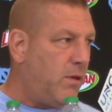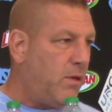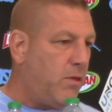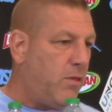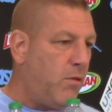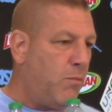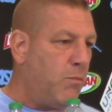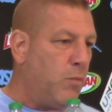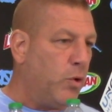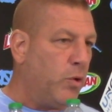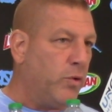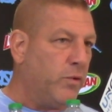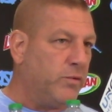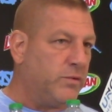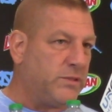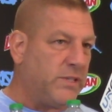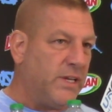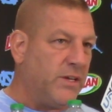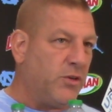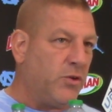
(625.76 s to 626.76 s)
the
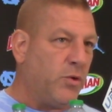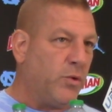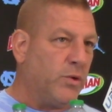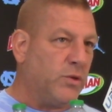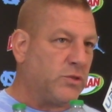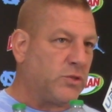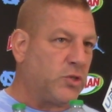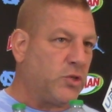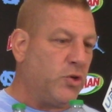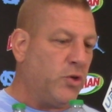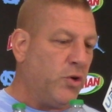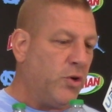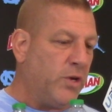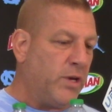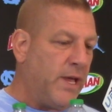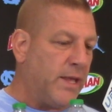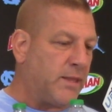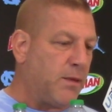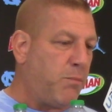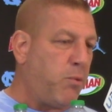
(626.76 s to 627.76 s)
moves, didn't do as good
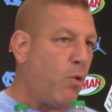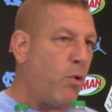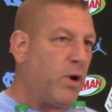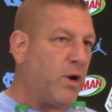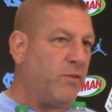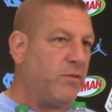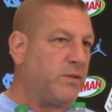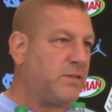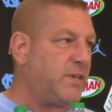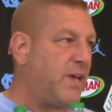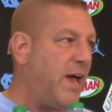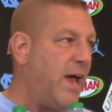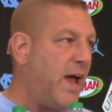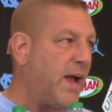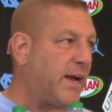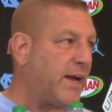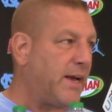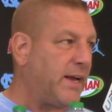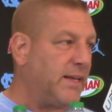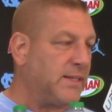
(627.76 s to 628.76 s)
at the point of
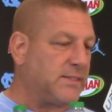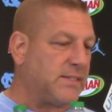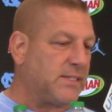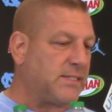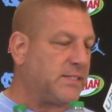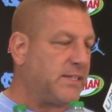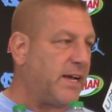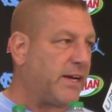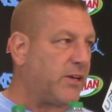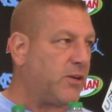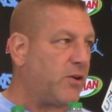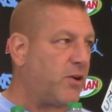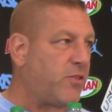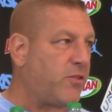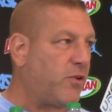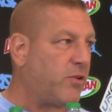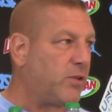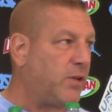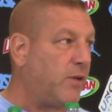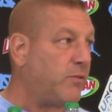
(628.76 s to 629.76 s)
attack against the second or
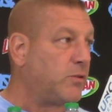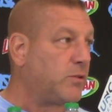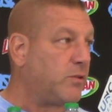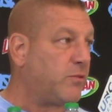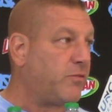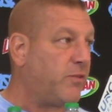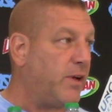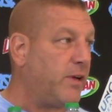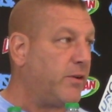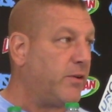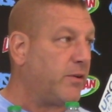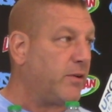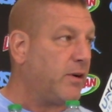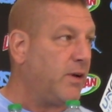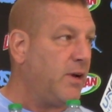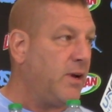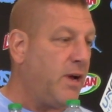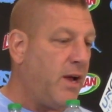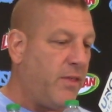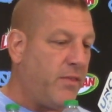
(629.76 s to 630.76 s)
third level defender.
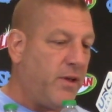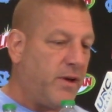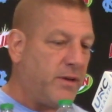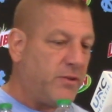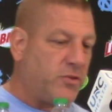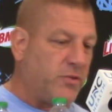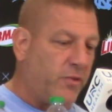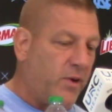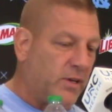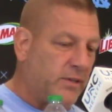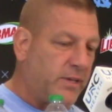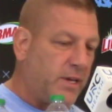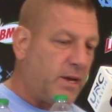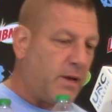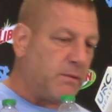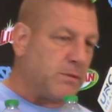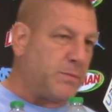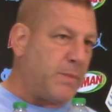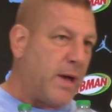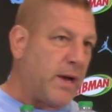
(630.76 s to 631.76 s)
And then Javonte
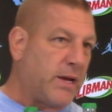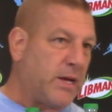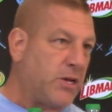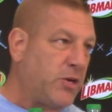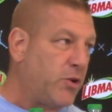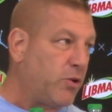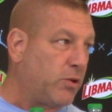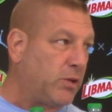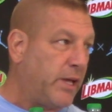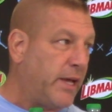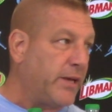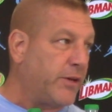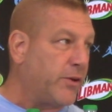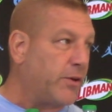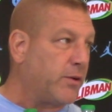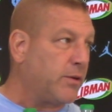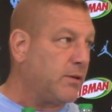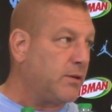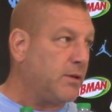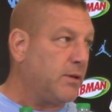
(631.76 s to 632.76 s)
comes back a year
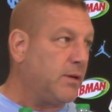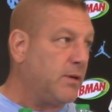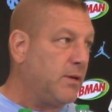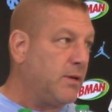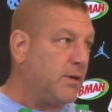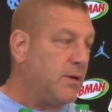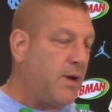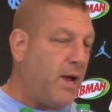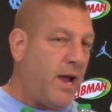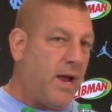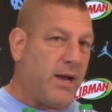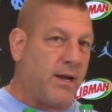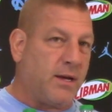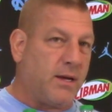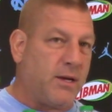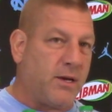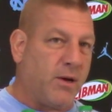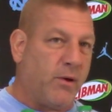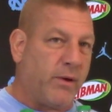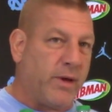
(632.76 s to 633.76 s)
later and,
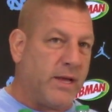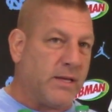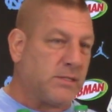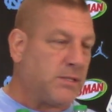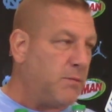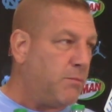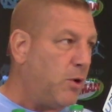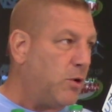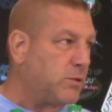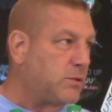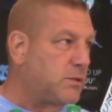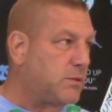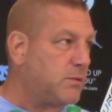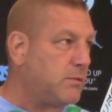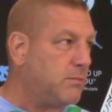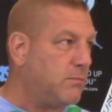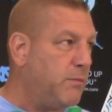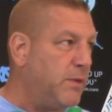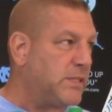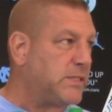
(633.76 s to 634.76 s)
you know, he has the most
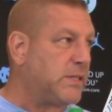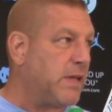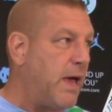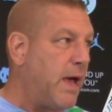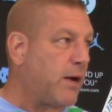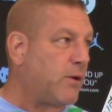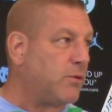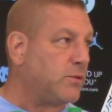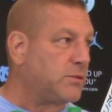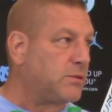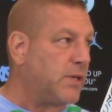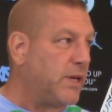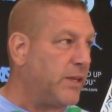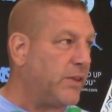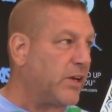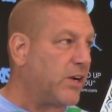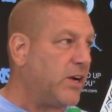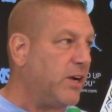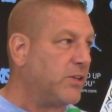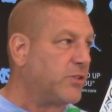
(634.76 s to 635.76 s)
missed tackles in
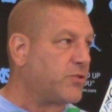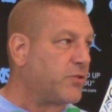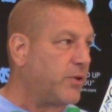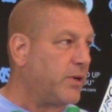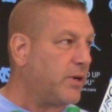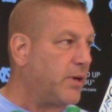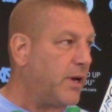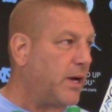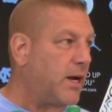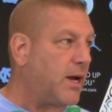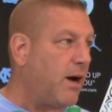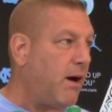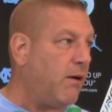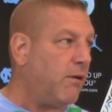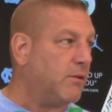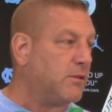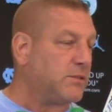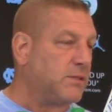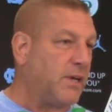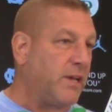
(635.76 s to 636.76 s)
the country in
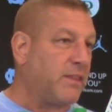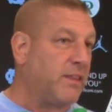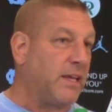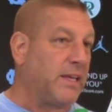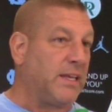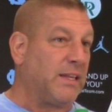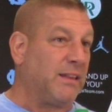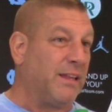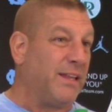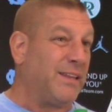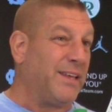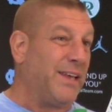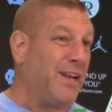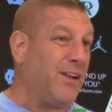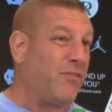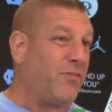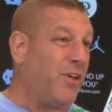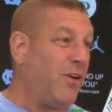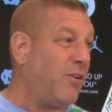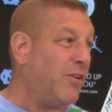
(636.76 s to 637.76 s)
college. And I think he led the
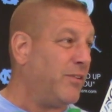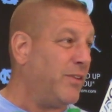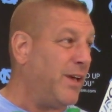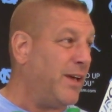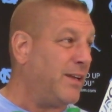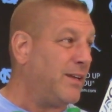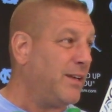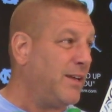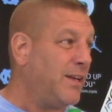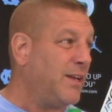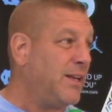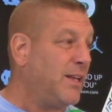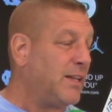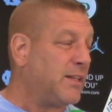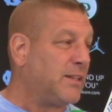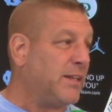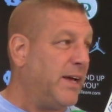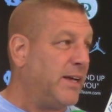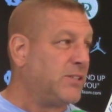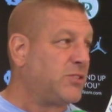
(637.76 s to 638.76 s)
NFL in that
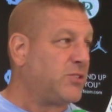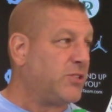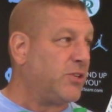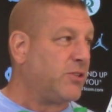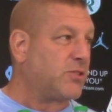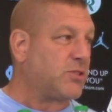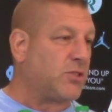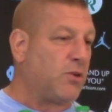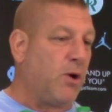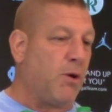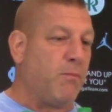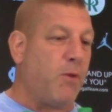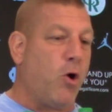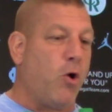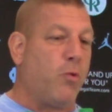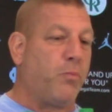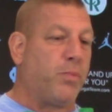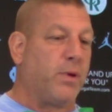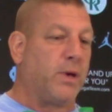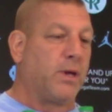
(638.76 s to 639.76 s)
last year. So I'm
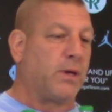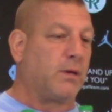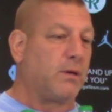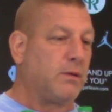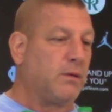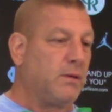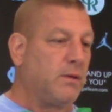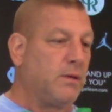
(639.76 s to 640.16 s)
hoping